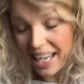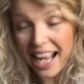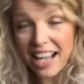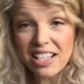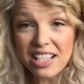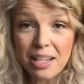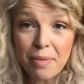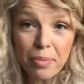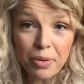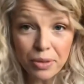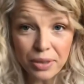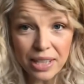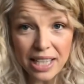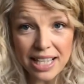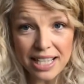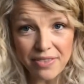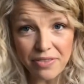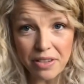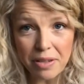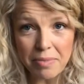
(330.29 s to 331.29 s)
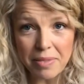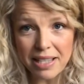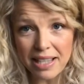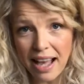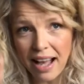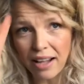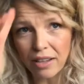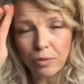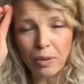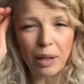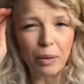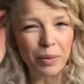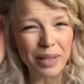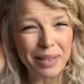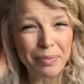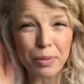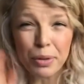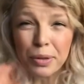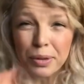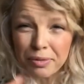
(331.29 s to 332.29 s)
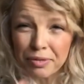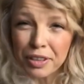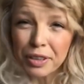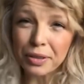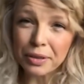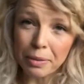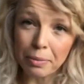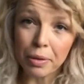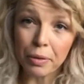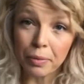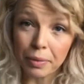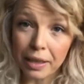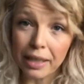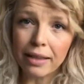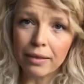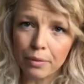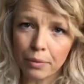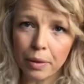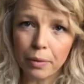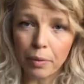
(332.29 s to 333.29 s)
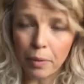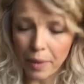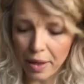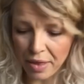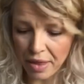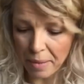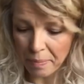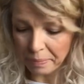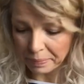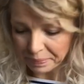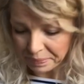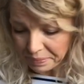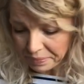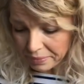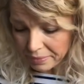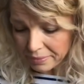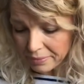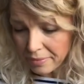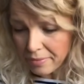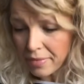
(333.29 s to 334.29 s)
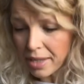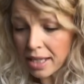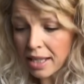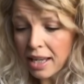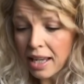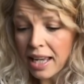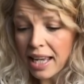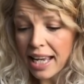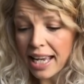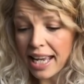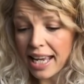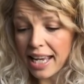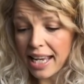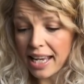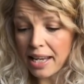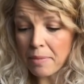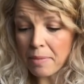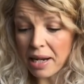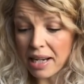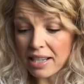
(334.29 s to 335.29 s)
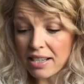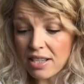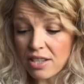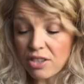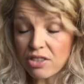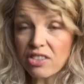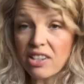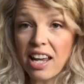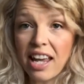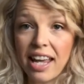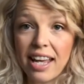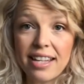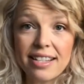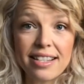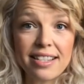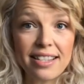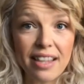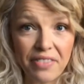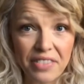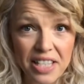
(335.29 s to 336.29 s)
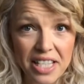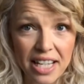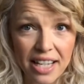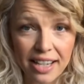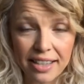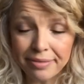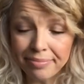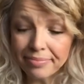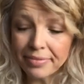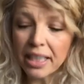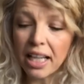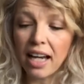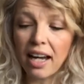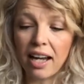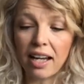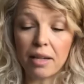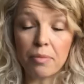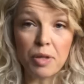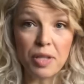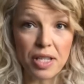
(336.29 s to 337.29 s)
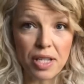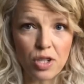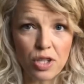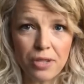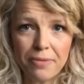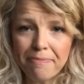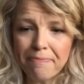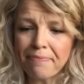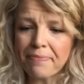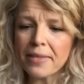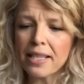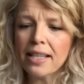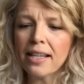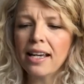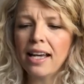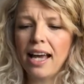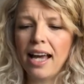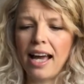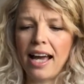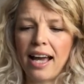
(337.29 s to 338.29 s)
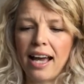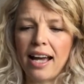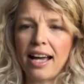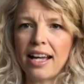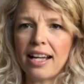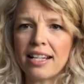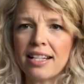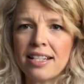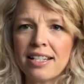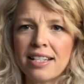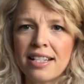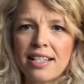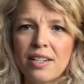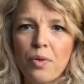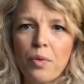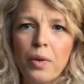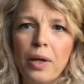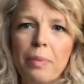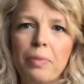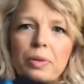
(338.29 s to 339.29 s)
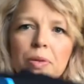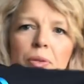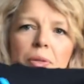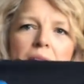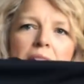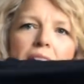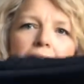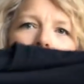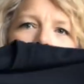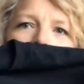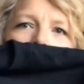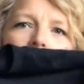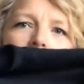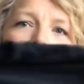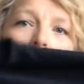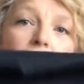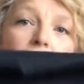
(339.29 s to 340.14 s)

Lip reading: He actually bought these for himself. Well, we bought them for him, but we were with him. My son is 17 and a musician, and we bought him this.